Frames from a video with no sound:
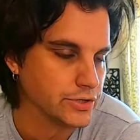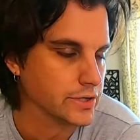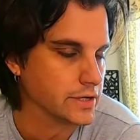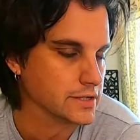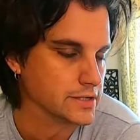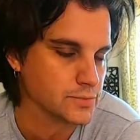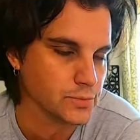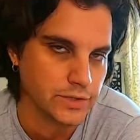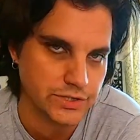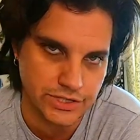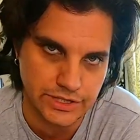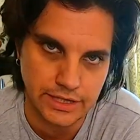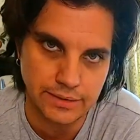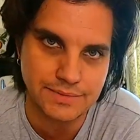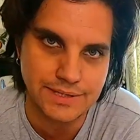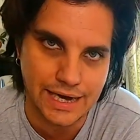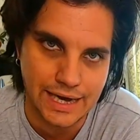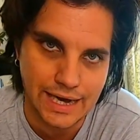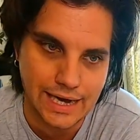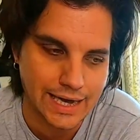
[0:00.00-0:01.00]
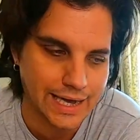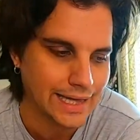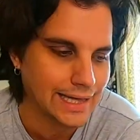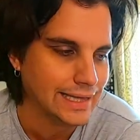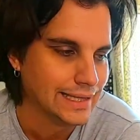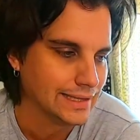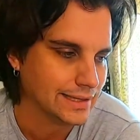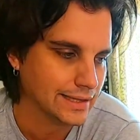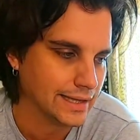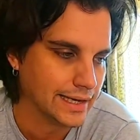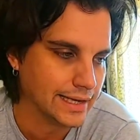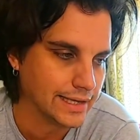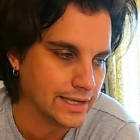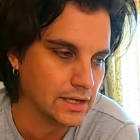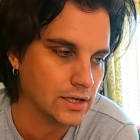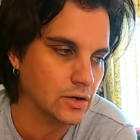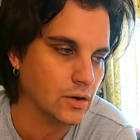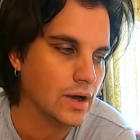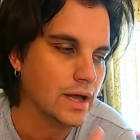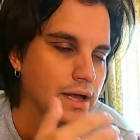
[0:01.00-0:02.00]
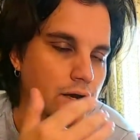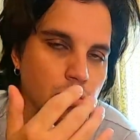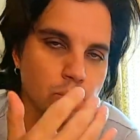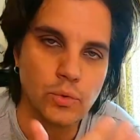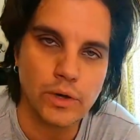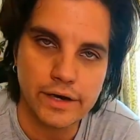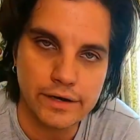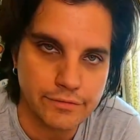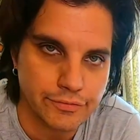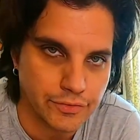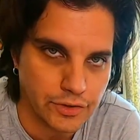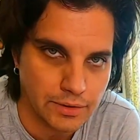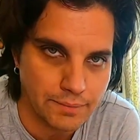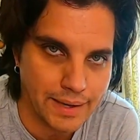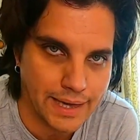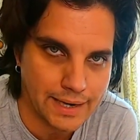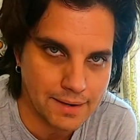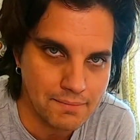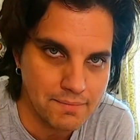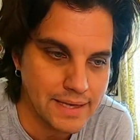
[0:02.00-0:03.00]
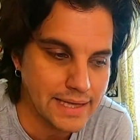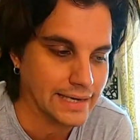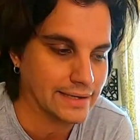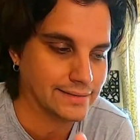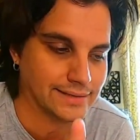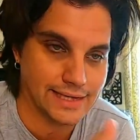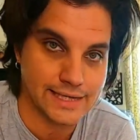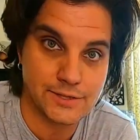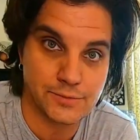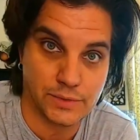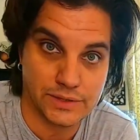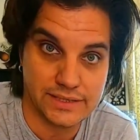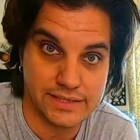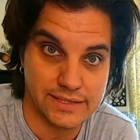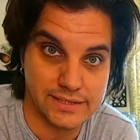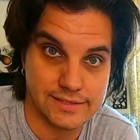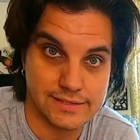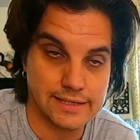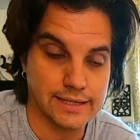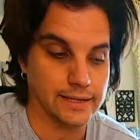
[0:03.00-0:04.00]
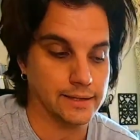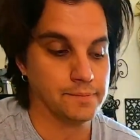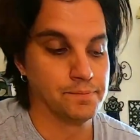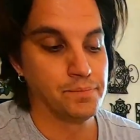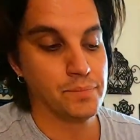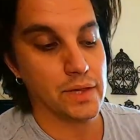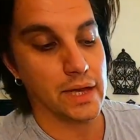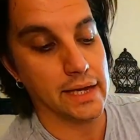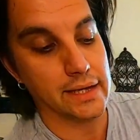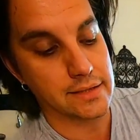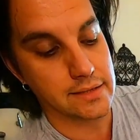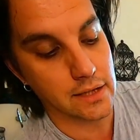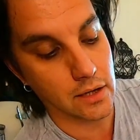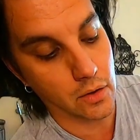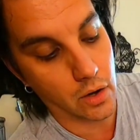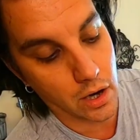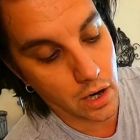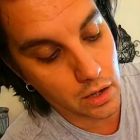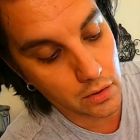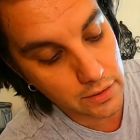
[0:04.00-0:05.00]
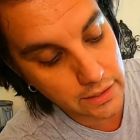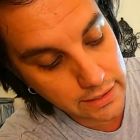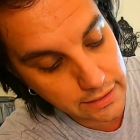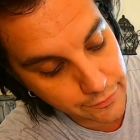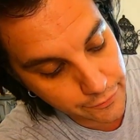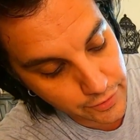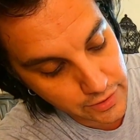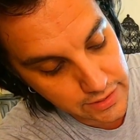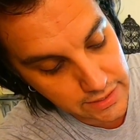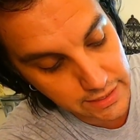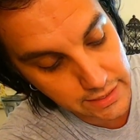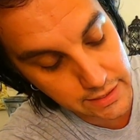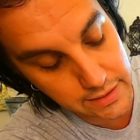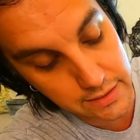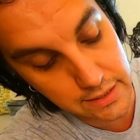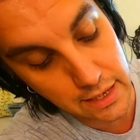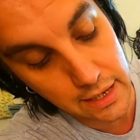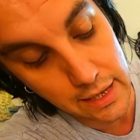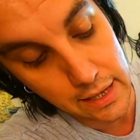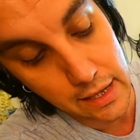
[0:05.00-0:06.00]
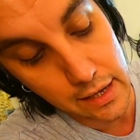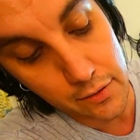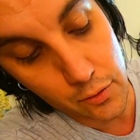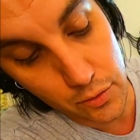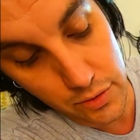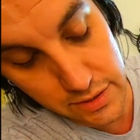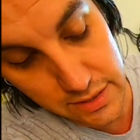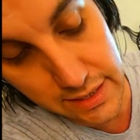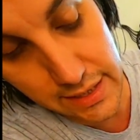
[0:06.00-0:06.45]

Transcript: you're gonna switch it up to high, let it go, run it for about 1 minute. That's what this did. And so, only difference is, of course,